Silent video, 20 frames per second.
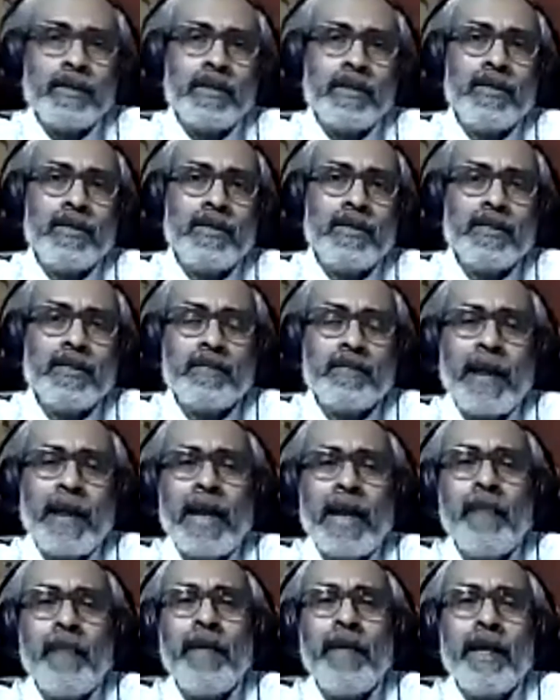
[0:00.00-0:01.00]
this
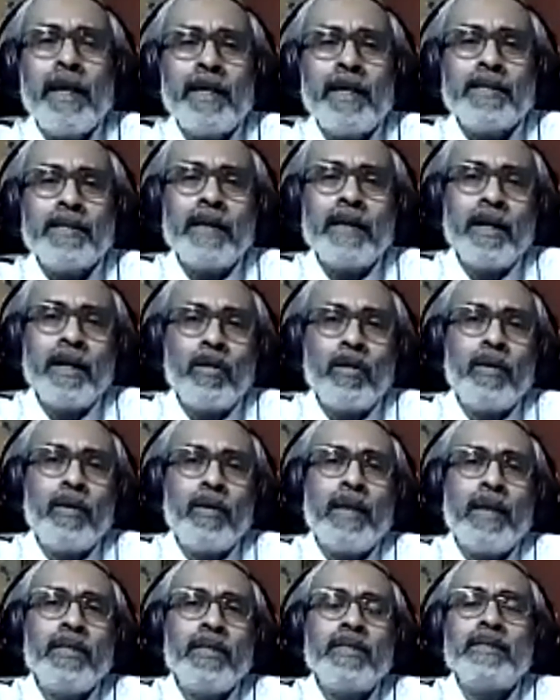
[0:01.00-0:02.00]
pandemic and cyclone and this
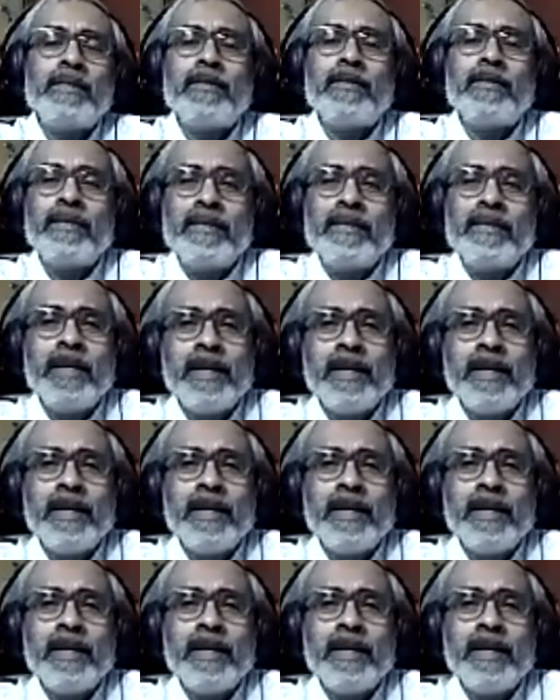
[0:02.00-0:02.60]
resilience,